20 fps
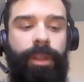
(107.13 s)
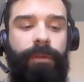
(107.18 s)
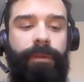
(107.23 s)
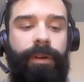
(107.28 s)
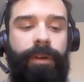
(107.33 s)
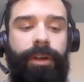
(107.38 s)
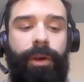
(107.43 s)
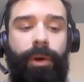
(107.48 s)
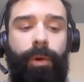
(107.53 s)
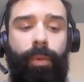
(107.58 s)
If
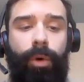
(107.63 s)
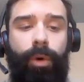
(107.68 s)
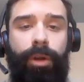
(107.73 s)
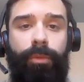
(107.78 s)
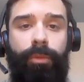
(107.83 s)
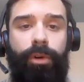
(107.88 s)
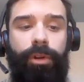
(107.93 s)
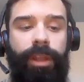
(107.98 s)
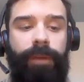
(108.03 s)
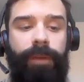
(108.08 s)
I go one
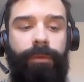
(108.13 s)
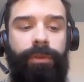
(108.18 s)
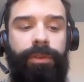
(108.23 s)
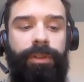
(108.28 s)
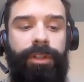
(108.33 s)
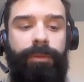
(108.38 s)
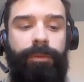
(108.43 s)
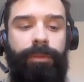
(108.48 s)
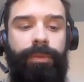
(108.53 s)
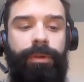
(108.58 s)
more level
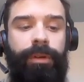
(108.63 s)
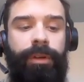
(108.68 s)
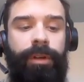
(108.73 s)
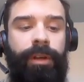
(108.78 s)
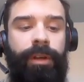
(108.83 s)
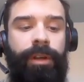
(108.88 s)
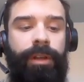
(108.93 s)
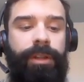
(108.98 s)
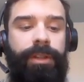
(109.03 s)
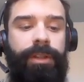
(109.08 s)
deep,
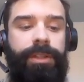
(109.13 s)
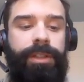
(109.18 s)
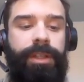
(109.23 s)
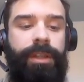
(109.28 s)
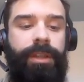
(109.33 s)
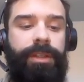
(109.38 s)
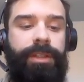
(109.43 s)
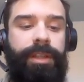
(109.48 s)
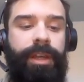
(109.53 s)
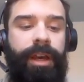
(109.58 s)
let's say
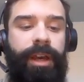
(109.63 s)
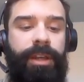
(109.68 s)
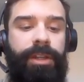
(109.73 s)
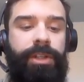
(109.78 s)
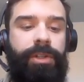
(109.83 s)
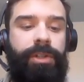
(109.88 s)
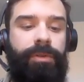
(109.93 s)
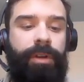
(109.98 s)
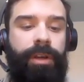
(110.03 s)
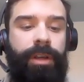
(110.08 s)
this high
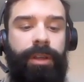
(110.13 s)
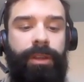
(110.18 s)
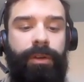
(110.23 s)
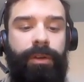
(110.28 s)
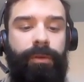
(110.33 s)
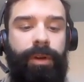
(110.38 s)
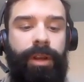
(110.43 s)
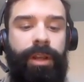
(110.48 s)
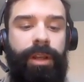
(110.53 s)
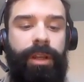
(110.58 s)
strength
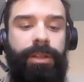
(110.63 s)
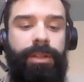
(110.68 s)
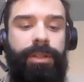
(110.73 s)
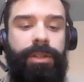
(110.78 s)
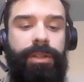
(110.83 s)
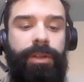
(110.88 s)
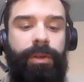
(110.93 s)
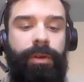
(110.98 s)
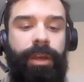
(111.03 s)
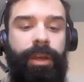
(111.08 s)
grade 8
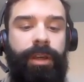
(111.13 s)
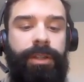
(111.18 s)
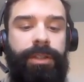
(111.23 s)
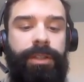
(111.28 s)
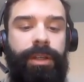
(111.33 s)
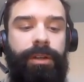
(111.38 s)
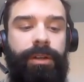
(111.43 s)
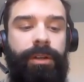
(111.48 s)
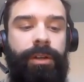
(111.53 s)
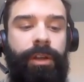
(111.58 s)
steel hex
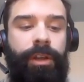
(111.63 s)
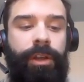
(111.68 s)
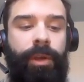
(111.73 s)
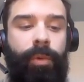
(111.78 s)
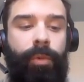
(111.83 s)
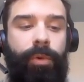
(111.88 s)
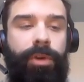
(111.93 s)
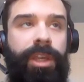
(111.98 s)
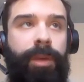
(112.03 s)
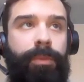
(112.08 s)
head,
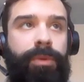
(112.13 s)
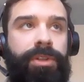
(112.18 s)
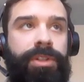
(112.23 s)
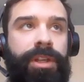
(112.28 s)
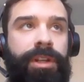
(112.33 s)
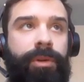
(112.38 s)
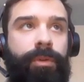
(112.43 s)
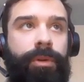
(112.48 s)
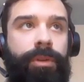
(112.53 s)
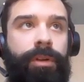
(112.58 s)
we get
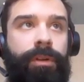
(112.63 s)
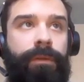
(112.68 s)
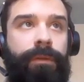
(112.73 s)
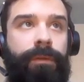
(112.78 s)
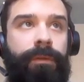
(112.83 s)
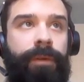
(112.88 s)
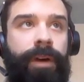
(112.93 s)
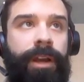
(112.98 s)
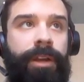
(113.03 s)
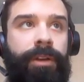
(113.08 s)
presented with our
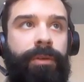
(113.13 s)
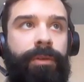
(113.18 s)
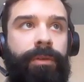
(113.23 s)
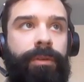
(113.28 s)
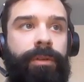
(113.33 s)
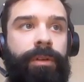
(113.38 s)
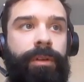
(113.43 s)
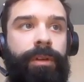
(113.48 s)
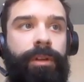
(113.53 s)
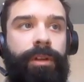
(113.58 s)

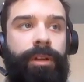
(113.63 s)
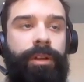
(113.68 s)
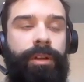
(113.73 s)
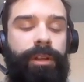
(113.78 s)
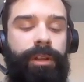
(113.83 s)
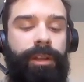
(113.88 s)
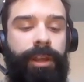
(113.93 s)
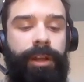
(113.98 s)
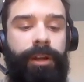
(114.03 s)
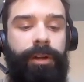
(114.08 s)
final
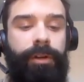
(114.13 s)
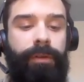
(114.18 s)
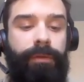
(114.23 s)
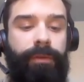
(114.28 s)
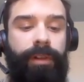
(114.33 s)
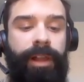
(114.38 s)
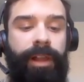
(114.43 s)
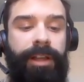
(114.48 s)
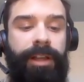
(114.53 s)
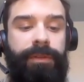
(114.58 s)
layer of
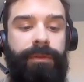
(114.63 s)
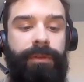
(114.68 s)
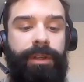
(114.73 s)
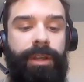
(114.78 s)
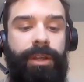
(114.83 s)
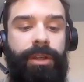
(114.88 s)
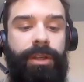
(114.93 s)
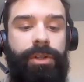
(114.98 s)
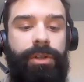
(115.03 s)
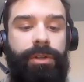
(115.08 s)

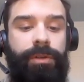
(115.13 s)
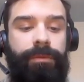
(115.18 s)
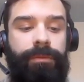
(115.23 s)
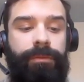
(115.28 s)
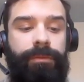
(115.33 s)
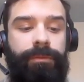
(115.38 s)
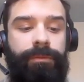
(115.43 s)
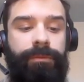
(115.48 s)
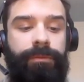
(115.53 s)
classification.